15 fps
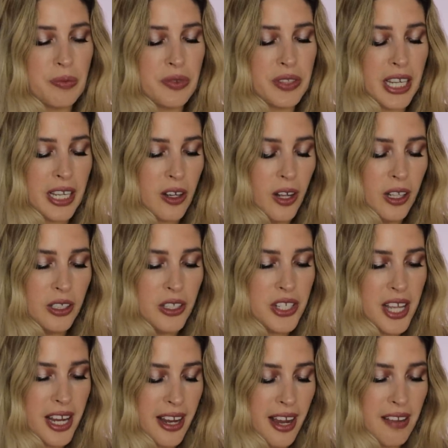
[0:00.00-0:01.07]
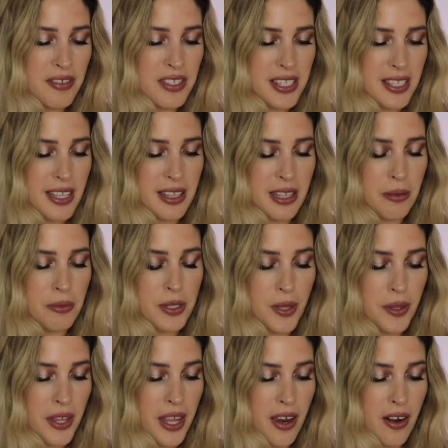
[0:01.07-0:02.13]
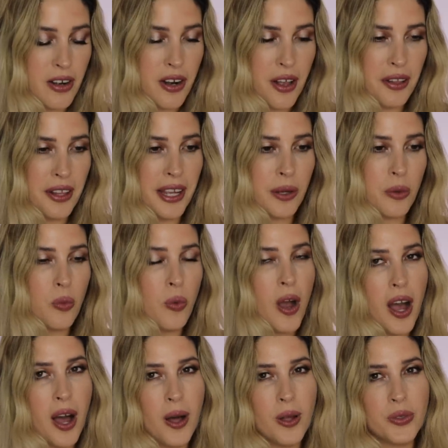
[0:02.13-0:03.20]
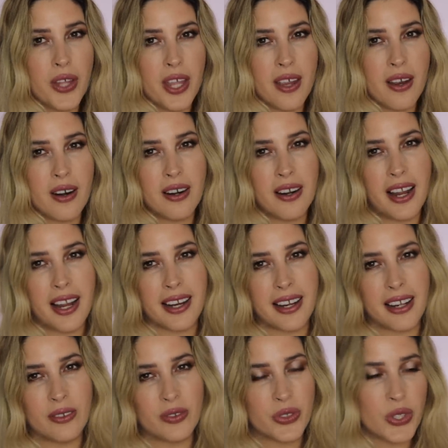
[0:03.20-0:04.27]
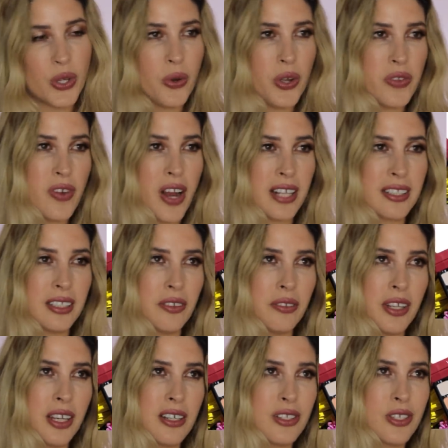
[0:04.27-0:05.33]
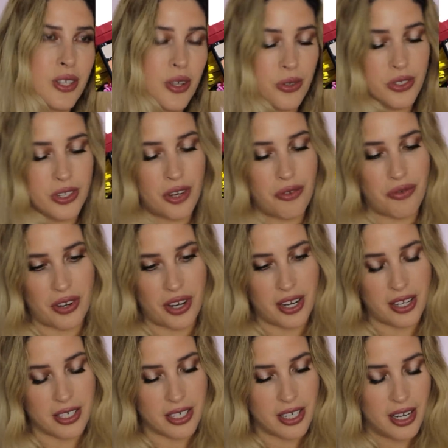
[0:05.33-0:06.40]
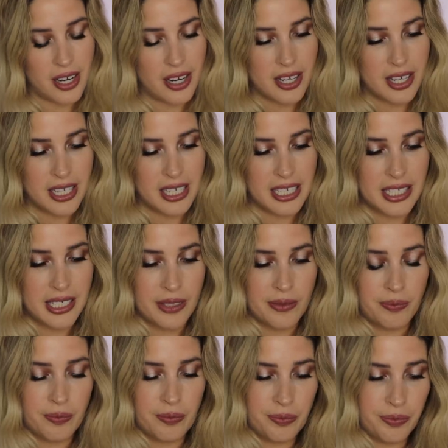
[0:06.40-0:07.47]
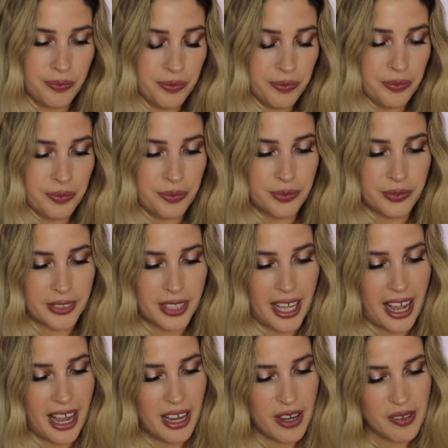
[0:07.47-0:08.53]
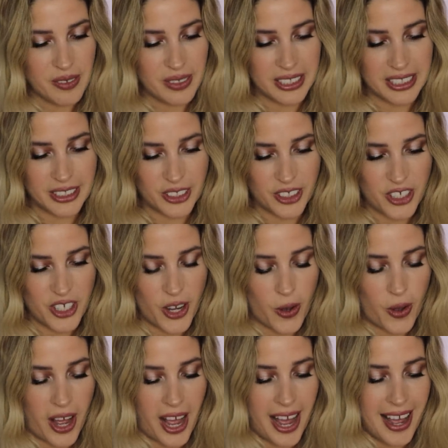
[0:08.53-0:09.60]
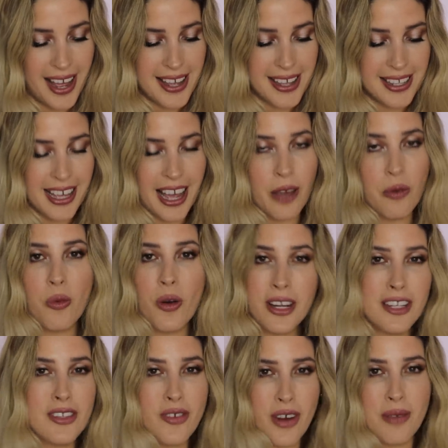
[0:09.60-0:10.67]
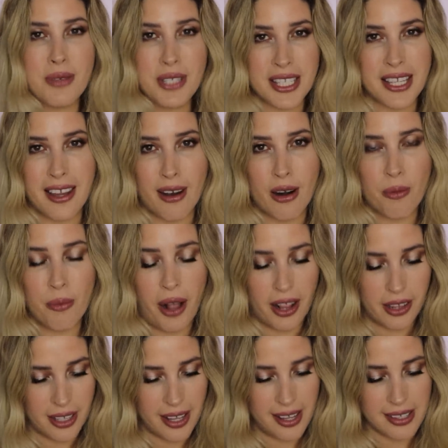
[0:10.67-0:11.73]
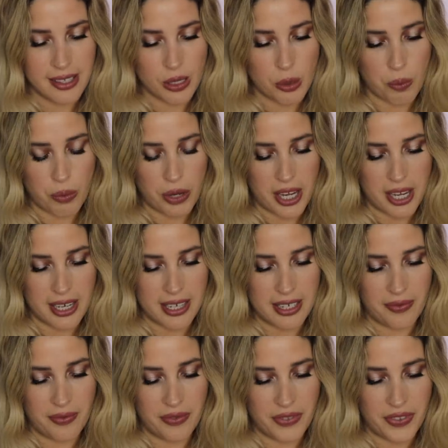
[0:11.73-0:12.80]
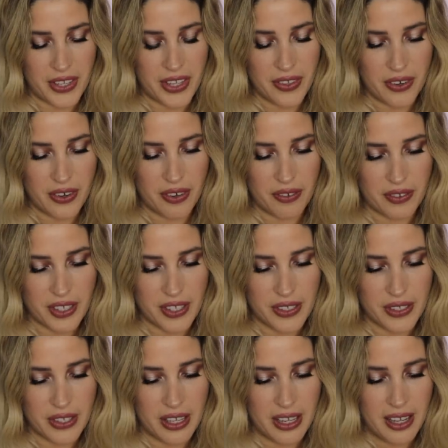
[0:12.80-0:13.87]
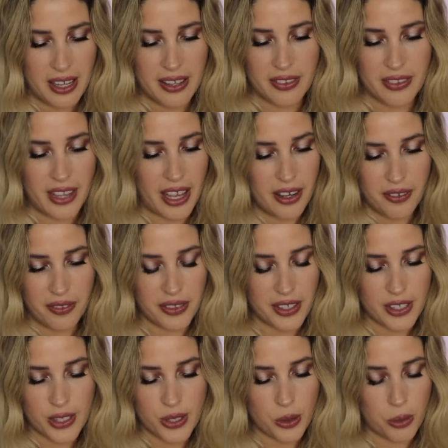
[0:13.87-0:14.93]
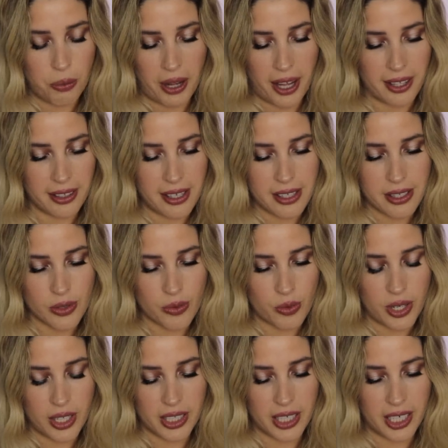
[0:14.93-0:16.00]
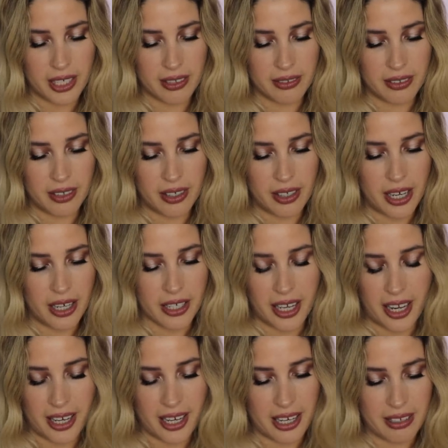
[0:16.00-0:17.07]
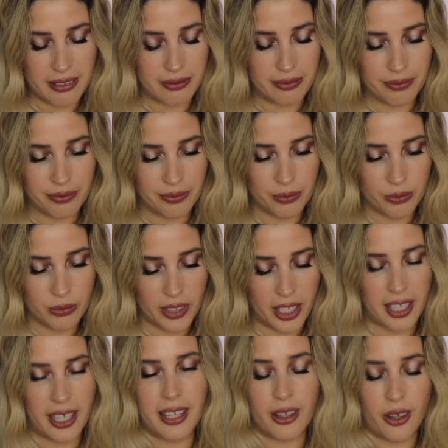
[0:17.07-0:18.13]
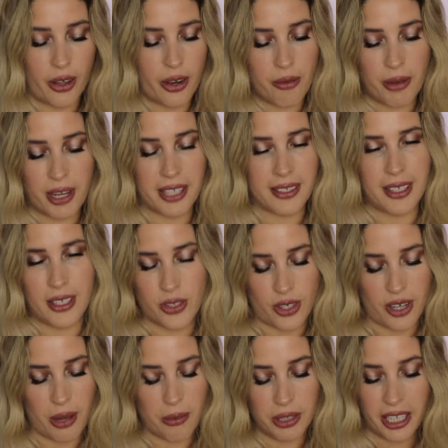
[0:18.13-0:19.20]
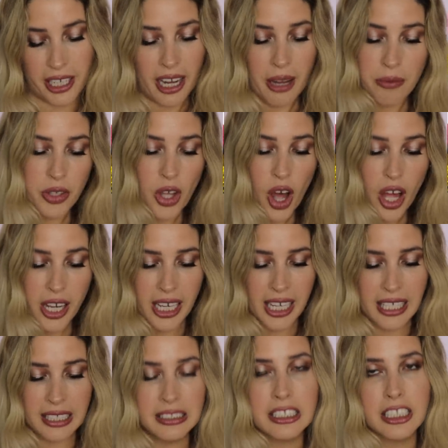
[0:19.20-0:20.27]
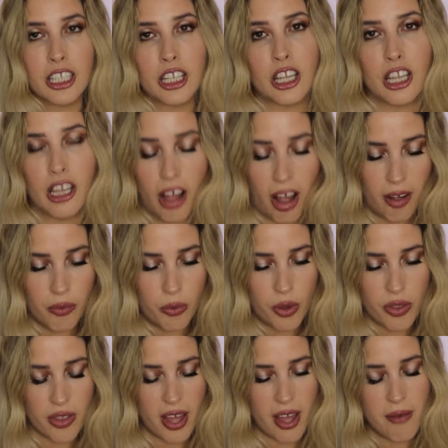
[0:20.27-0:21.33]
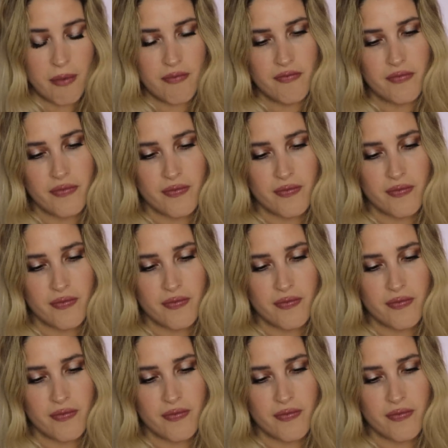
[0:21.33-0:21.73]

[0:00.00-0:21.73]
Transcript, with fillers: the colors I have seen them, so they are not like, wow, they are like so attractive, they are so different. Hmm, I really don't know. I, I want to try VCR palettes, but neither of these, none of these two palettes really are getting like a lot of my attention. I'm like, I'm not in love with them.